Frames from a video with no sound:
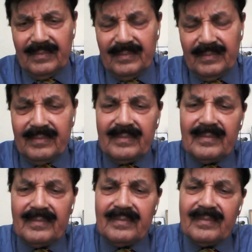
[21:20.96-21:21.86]

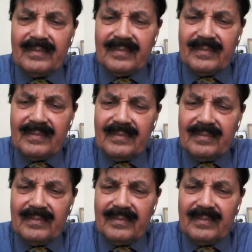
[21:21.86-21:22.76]

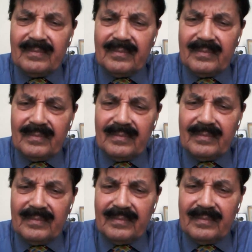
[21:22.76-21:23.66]

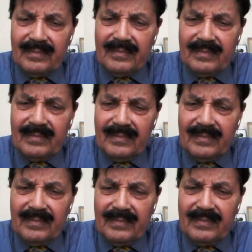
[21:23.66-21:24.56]

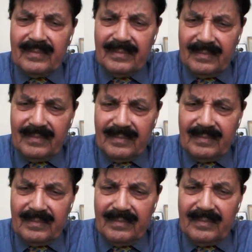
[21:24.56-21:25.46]

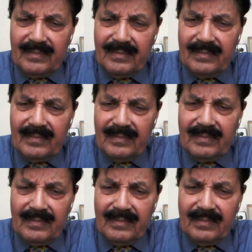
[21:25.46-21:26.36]

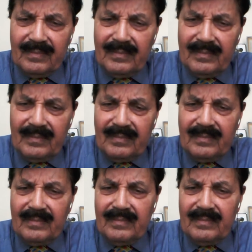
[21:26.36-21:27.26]

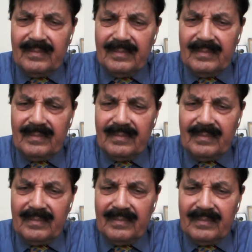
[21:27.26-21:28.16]

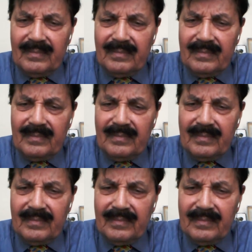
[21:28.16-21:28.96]
This person isn't speaking.